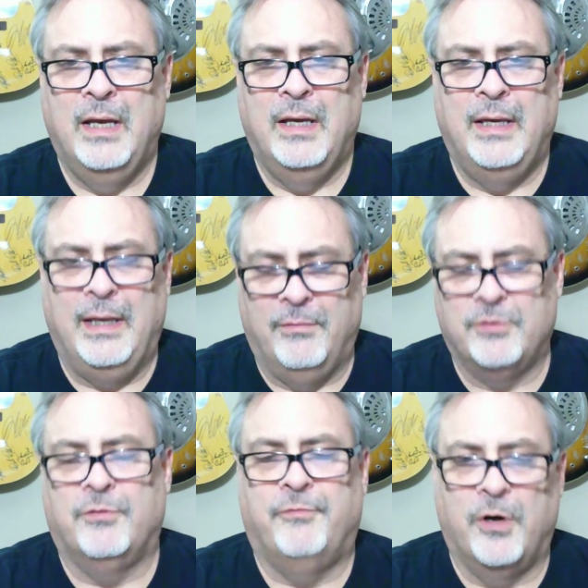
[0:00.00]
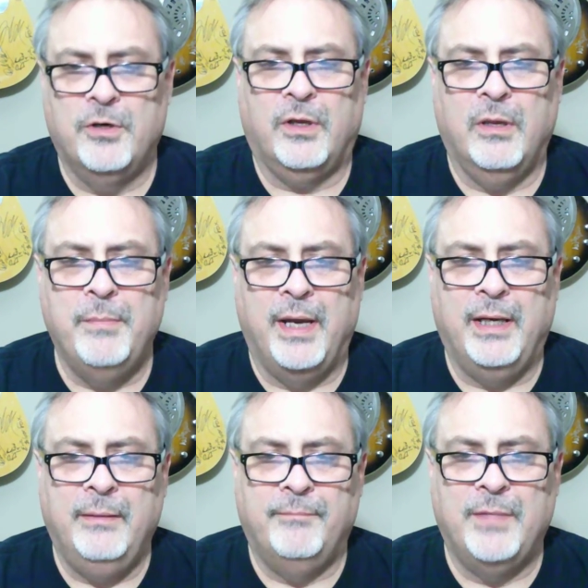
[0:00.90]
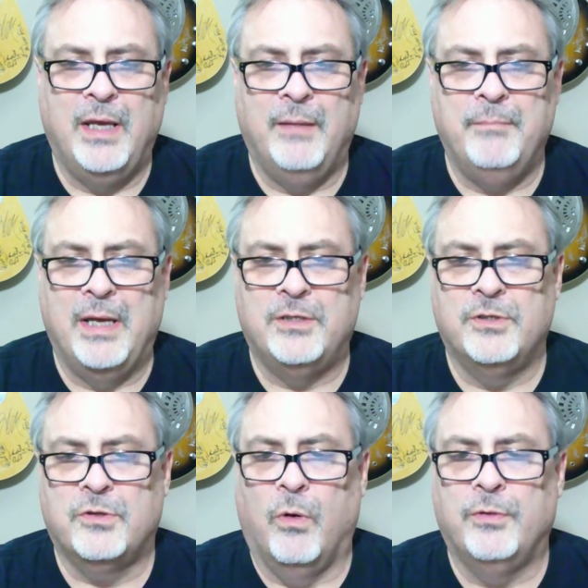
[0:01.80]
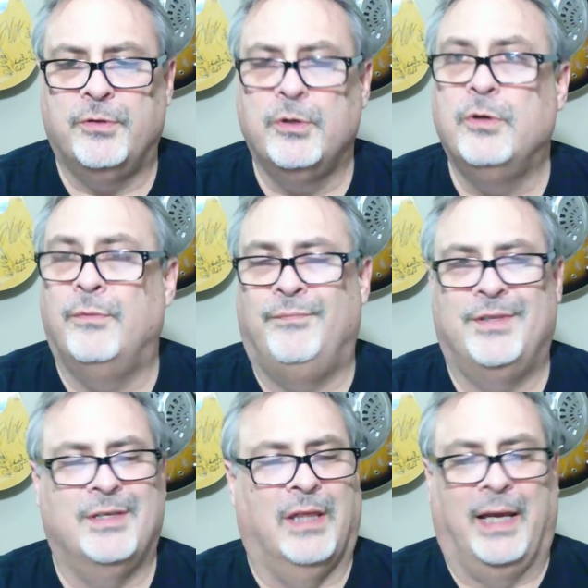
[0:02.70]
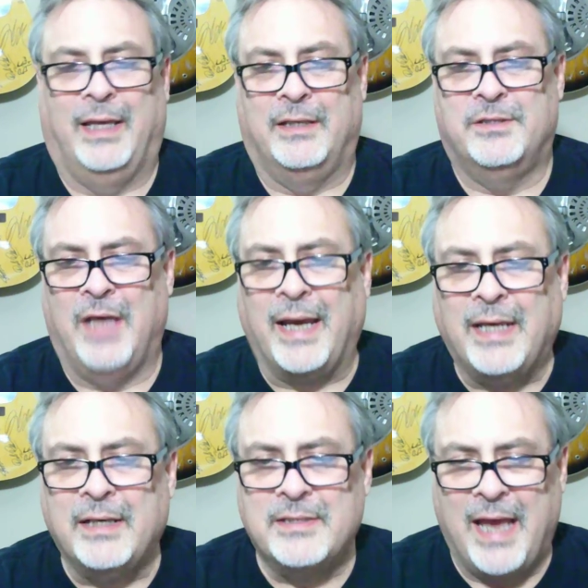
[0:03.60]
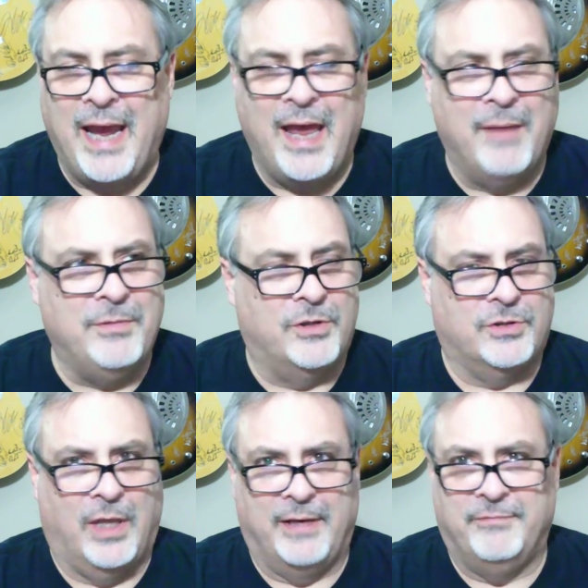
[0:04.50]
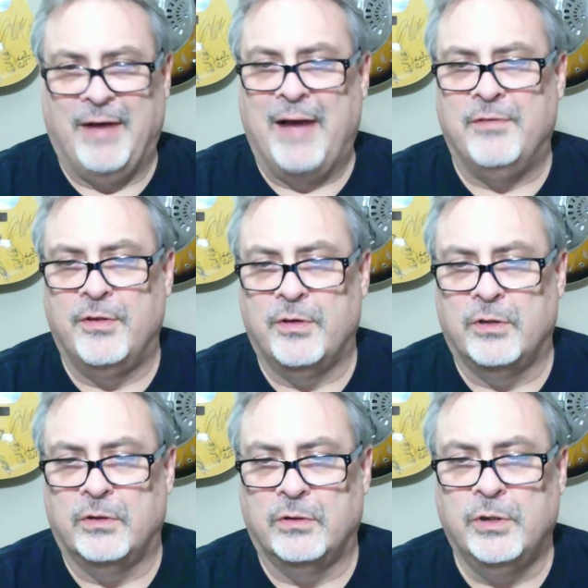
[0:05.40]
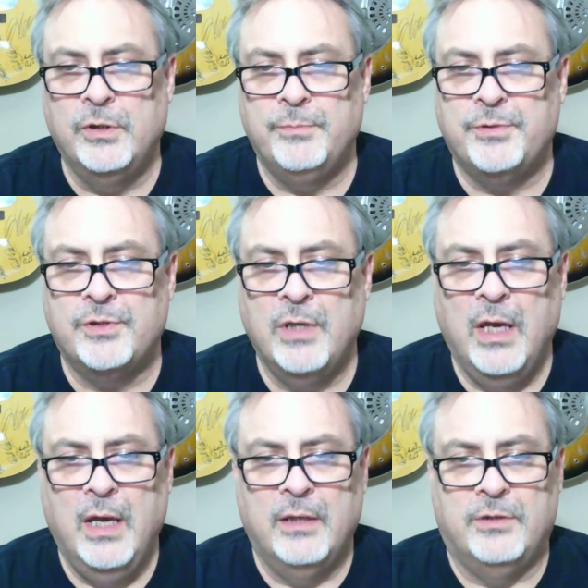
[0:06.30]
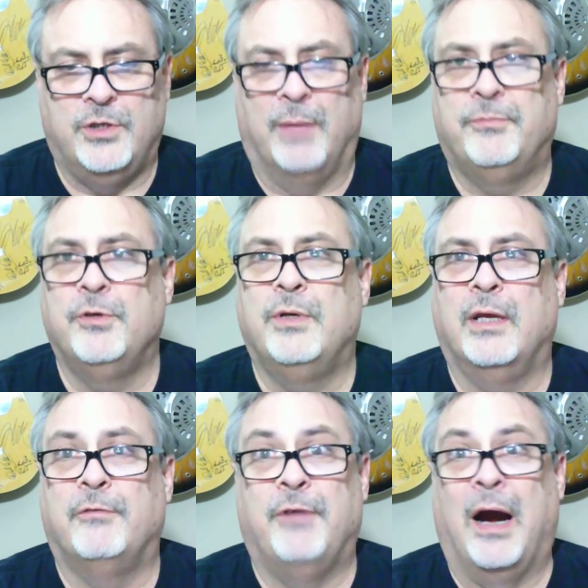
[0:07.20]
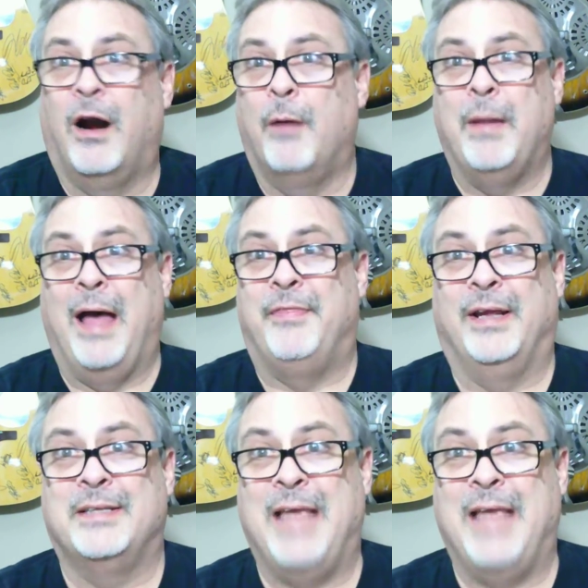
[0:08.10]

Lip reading: it was referred to committee. It mentions going through like a psych exam, and there's like 5 other hoops jump through to get a firearm. I think it's